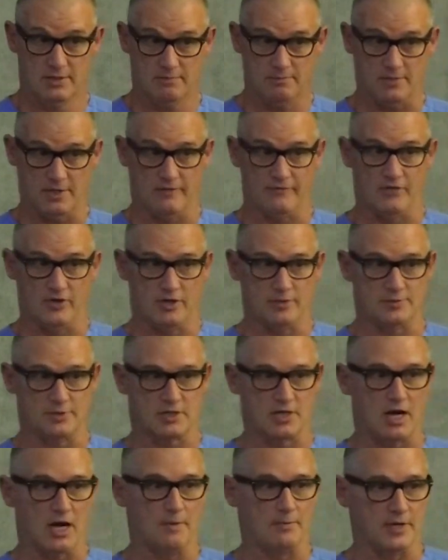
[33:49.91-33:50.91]
Minute volume is a
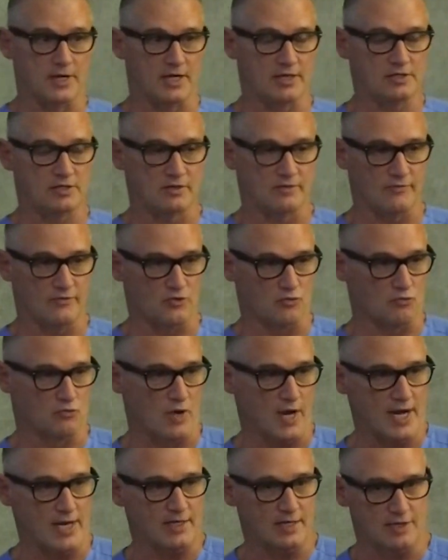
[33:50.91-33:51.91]
combination of your
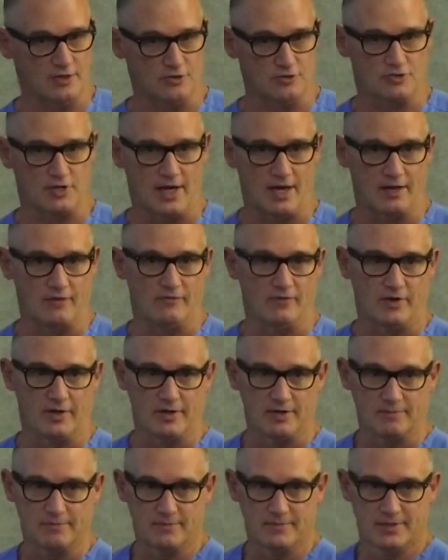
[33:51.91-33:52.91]
rate and your tidal
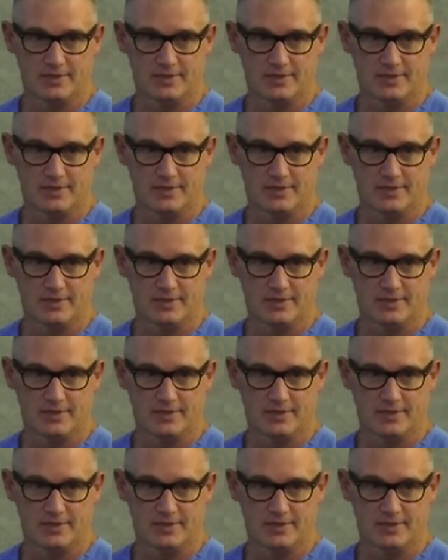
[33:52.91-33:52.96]
volume.